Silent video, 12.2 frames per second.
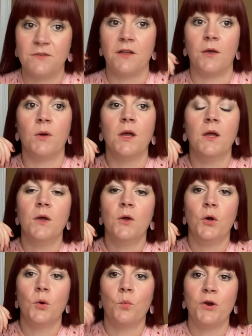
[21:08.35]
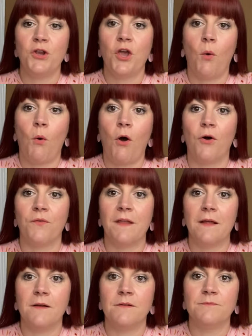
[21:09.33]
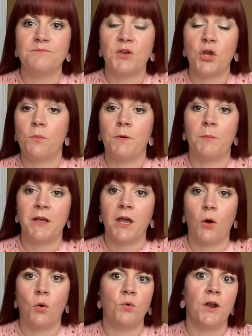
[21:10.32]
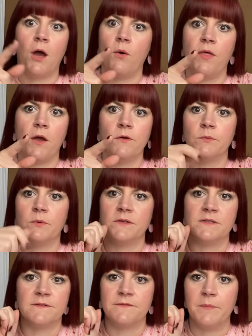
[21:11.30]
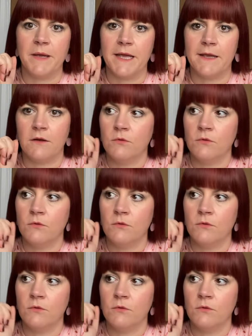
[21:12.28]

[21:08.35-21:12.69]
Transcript: So when you go on, you'll probably go, oh no, those ones are for me.